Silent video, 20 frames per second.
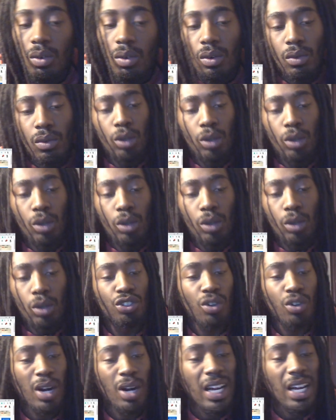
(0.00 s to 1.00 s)

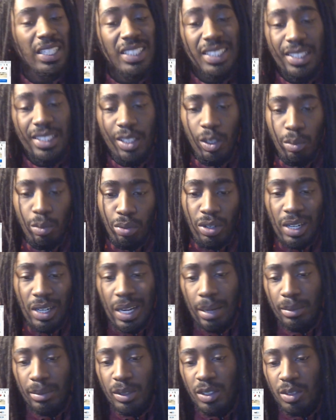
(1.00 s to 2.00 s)
Rolls Dross Till
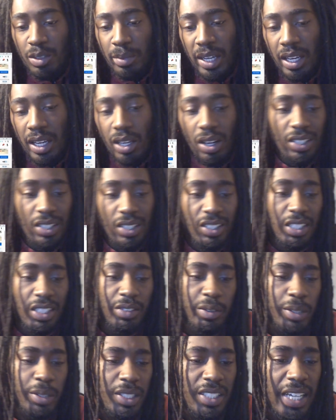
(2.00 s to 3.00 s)
Problems, man. Y'all can see
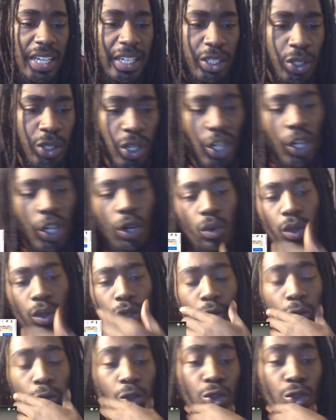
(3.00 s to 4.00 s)
from the title. What
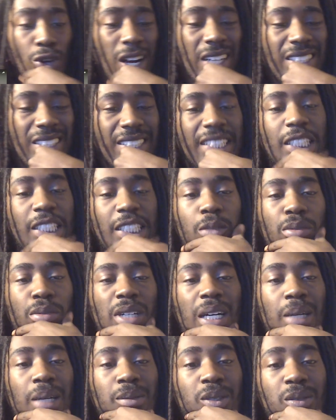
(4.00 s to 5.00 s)
do Dross Till
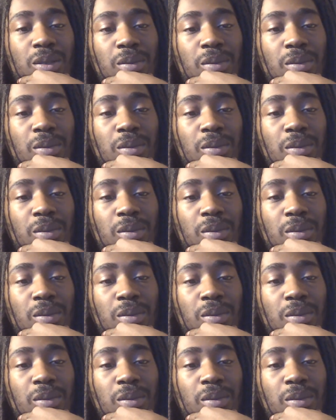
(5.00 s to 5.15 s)
Problem mean?